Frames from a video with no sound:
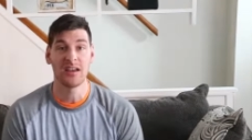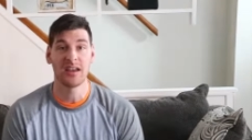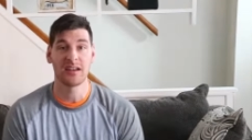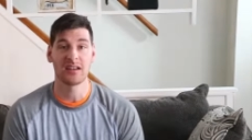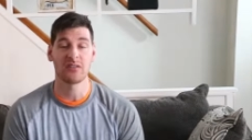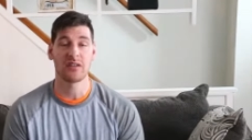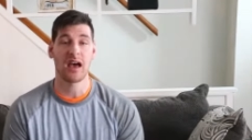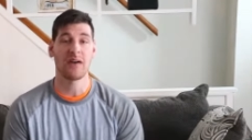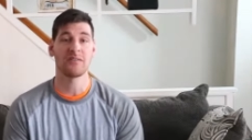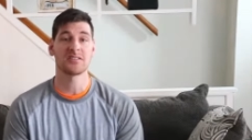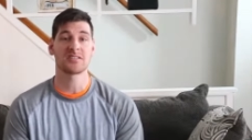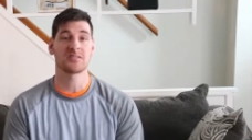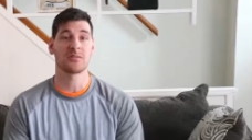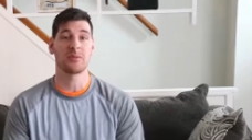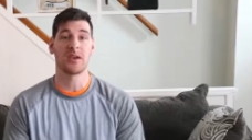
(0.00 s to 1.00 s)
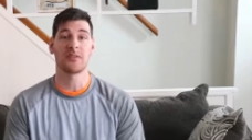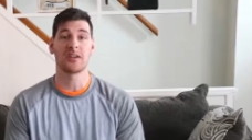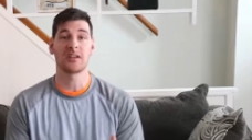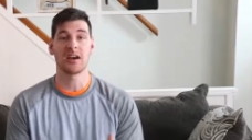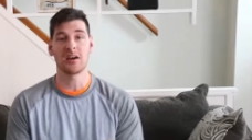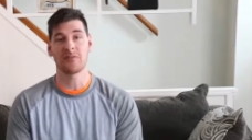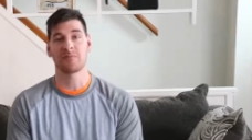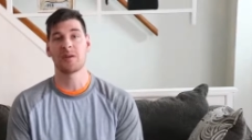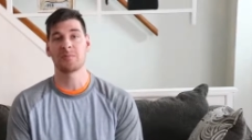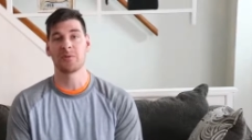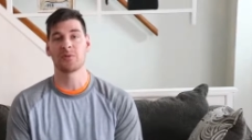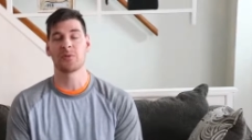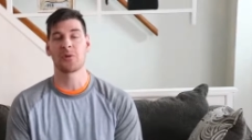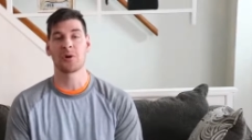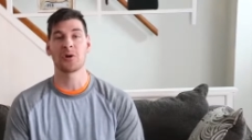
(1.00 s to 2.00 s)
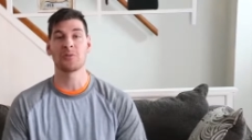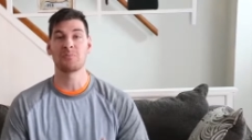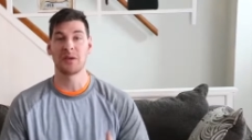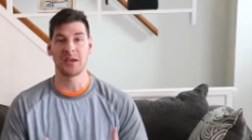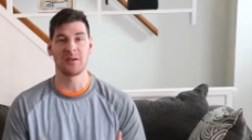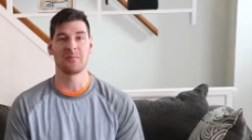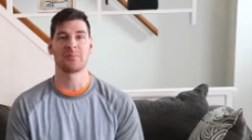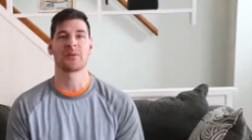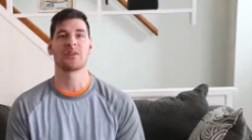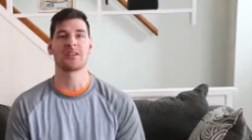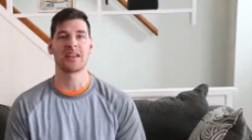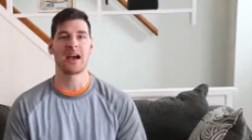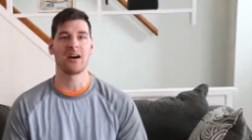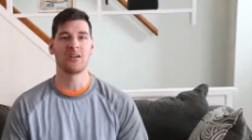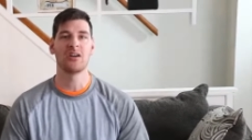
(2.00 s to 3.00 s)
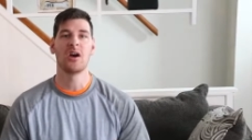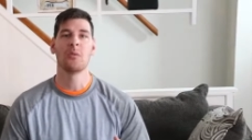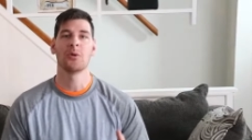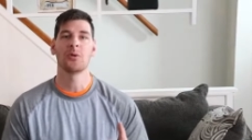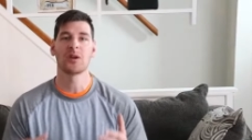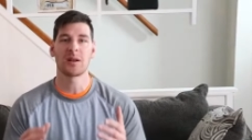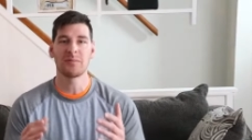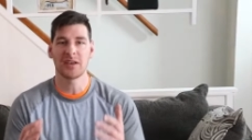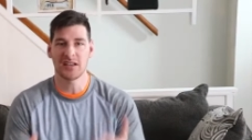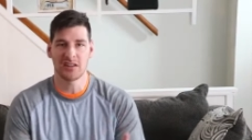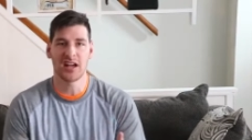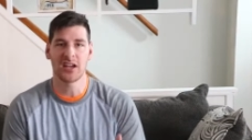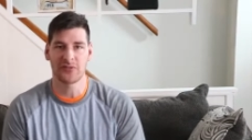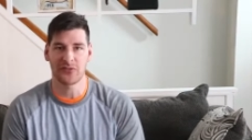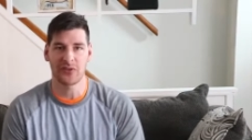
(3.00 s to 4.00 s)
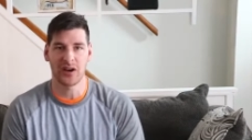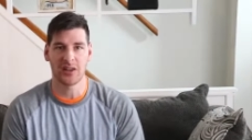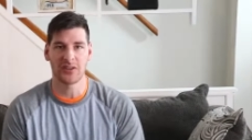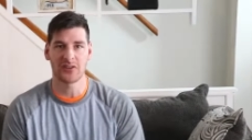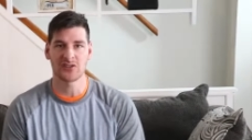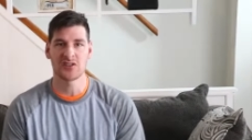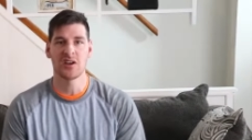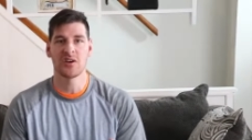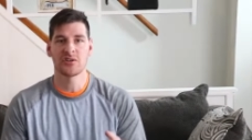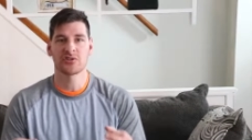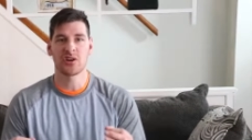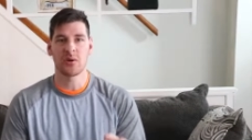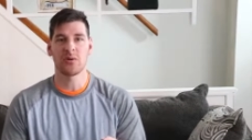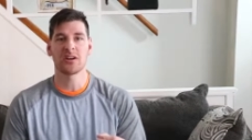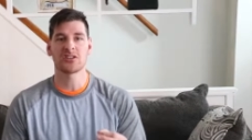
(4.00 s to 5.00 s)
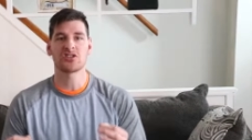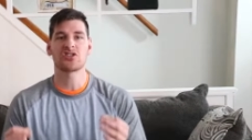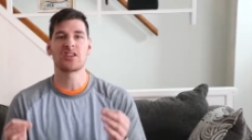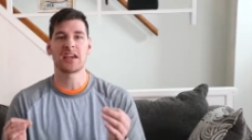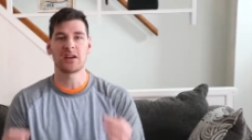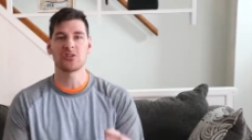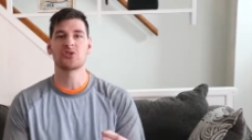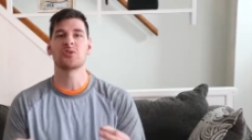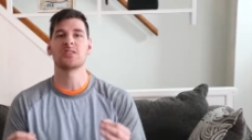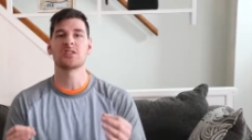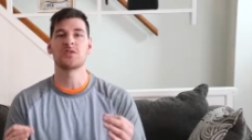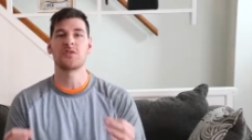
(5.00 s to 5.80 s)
And it, obviously we have enough people in the world being burned out. We want to be a light for others. So I want to challenge you in this